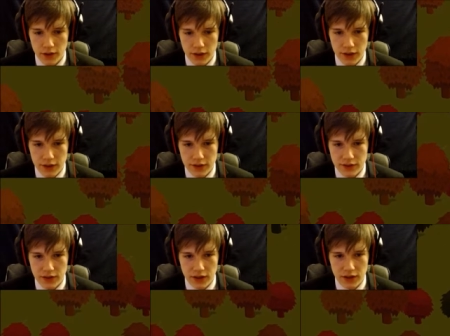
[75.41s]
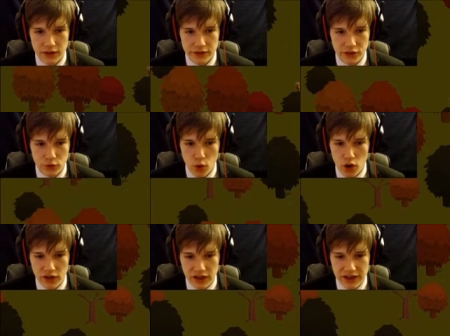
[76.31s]
Uh, there's a... There's a
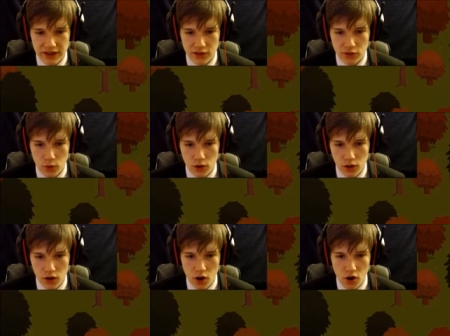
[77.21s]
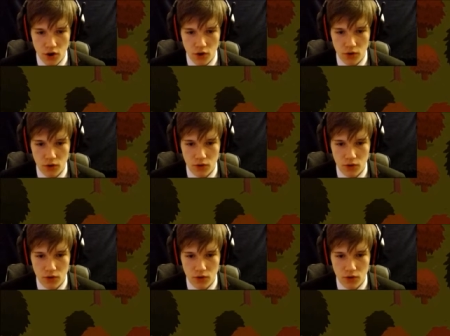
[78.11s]
squirrel. Can I eat the squirrel? Oh.